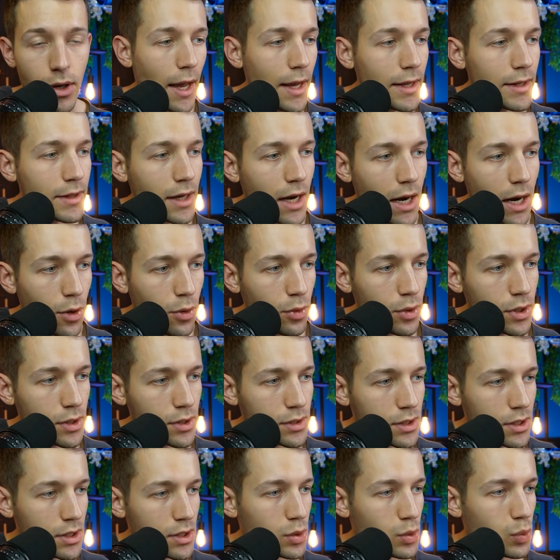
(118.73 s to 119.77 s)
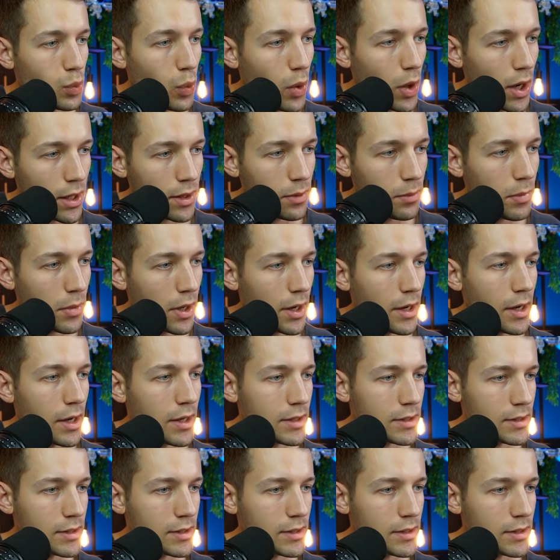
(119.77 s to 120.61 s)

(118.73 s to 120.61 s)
8 hours is one mining